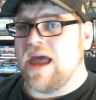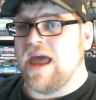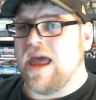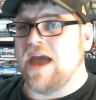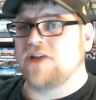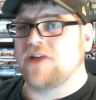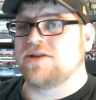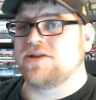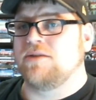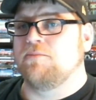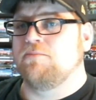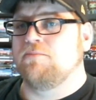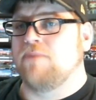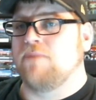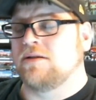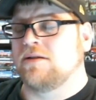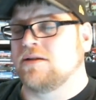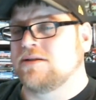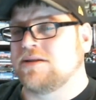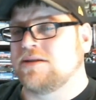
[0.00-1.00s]
I actually
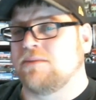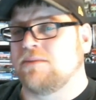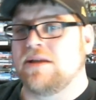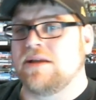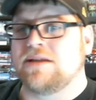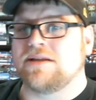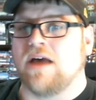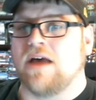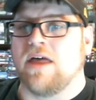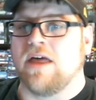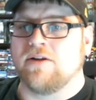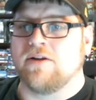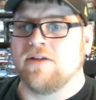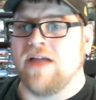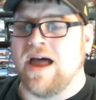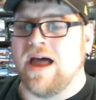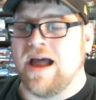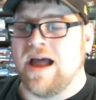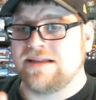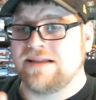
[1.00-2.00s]
bundled some of those other
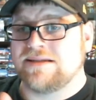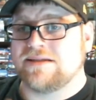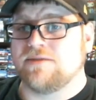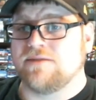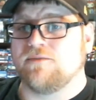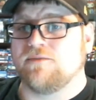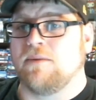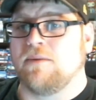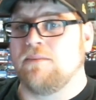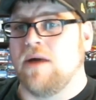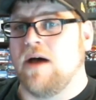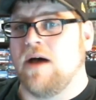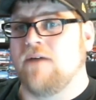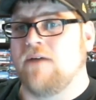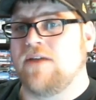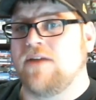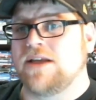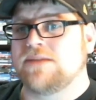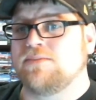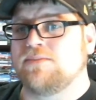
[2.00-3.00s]
lots from
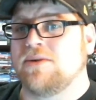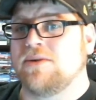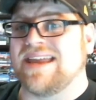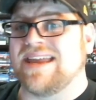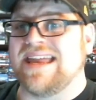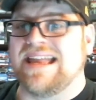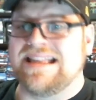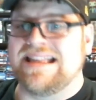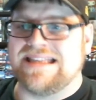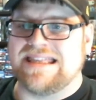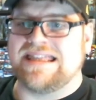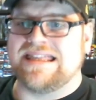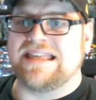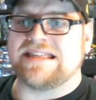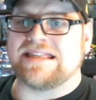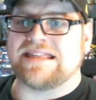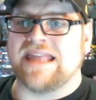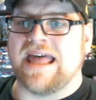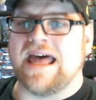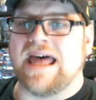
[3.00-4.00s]
Facebook into
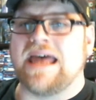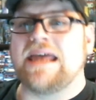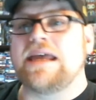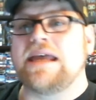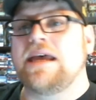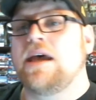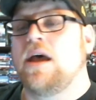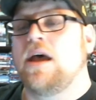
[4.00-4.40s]
this lot